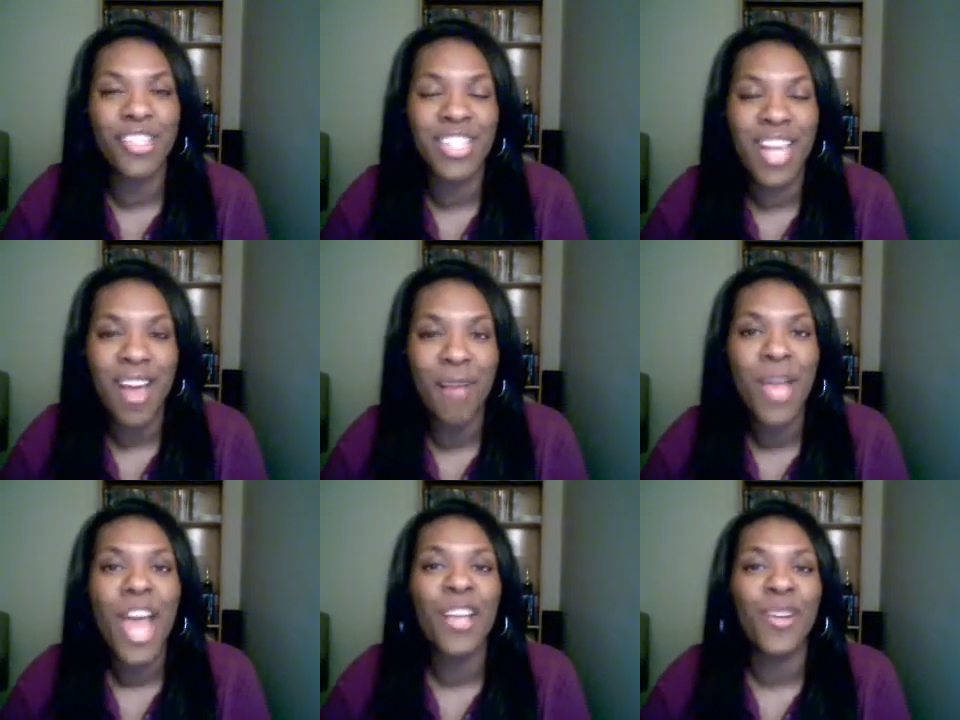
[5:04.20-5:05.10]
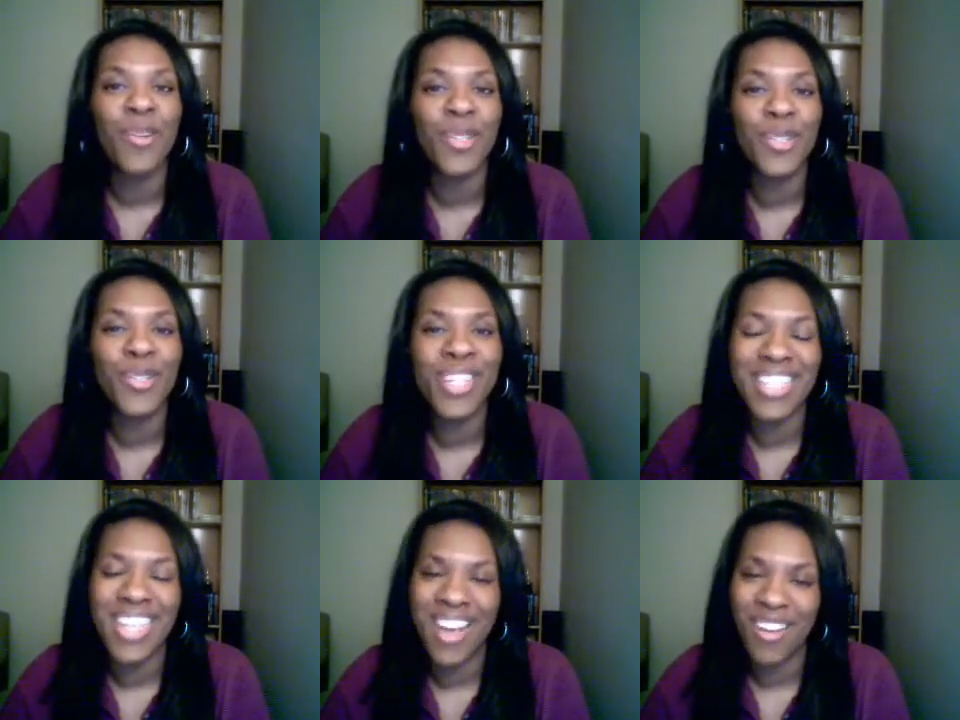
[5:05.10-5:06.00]
your time, go to recruit
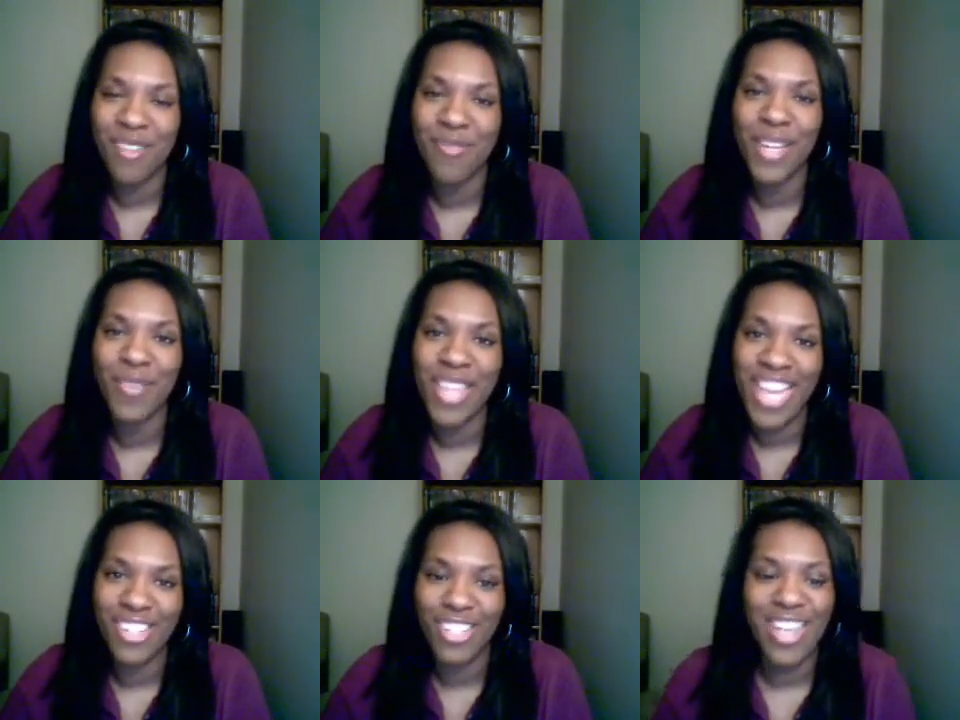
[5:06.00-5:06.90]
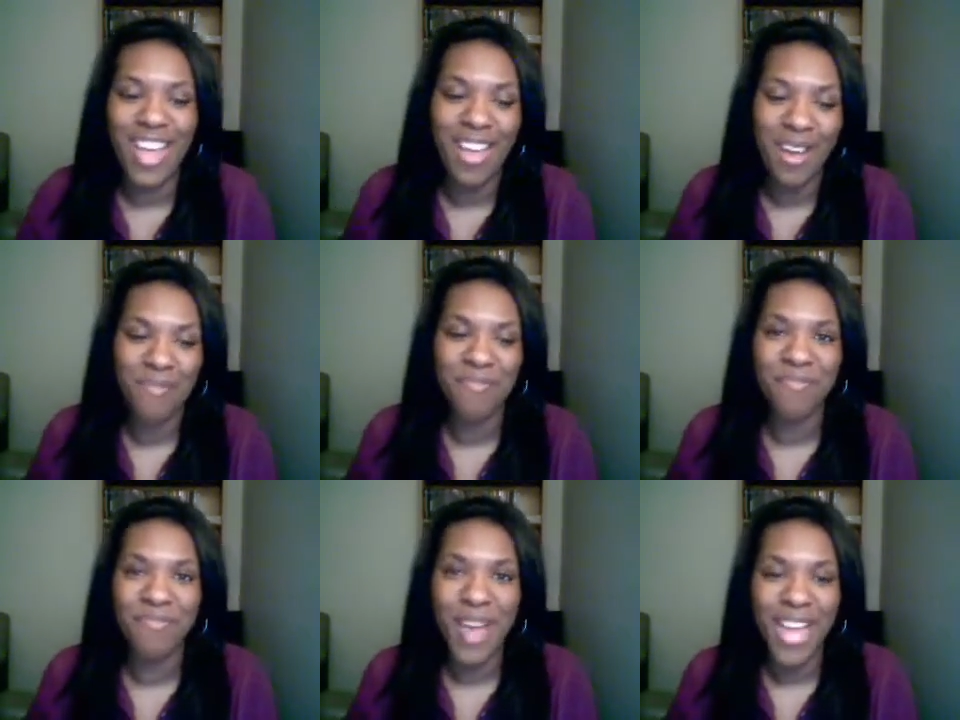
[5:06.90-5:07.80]
dot earn money with Angela dot com.
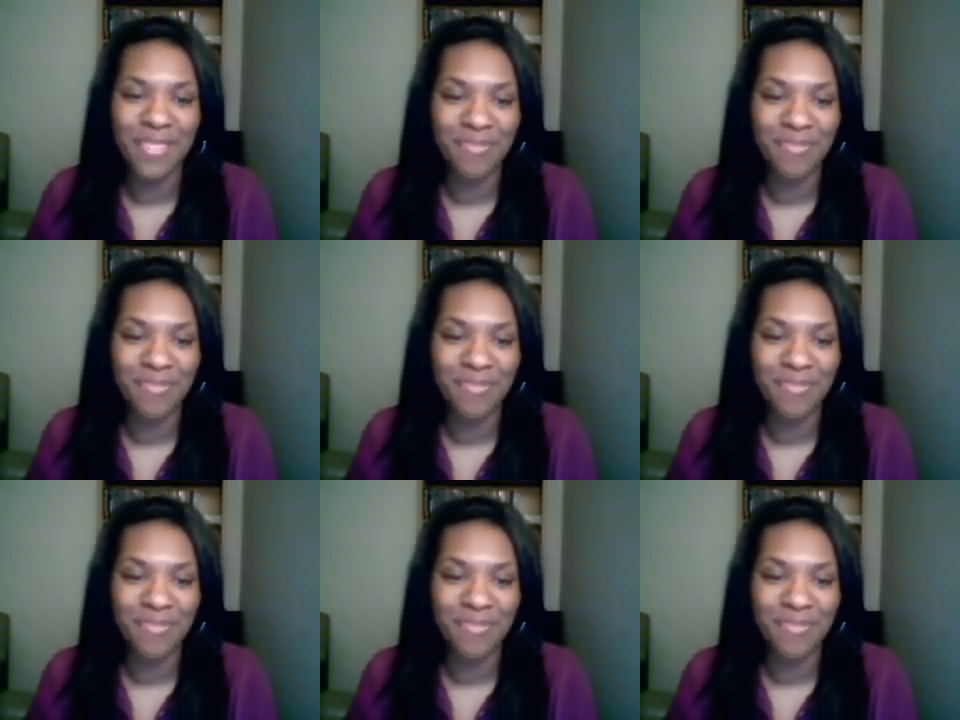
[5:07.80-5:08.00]
Bye.